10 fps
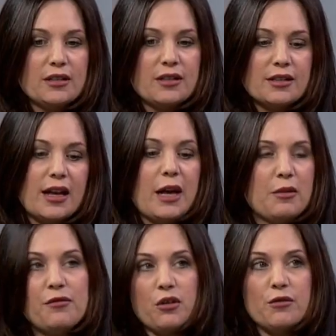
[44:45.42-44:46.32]
is the
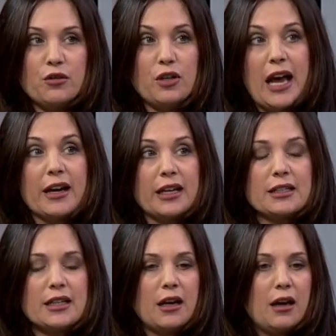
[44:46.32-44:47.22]
same if you're a food
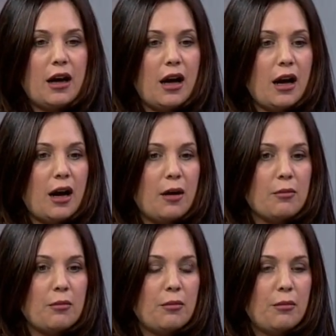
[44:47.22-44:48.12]
addict.
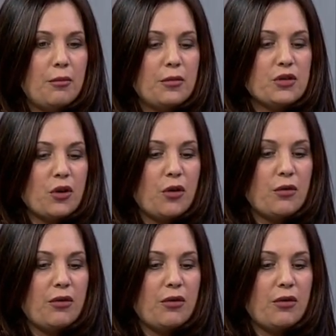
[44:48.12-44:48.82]
That's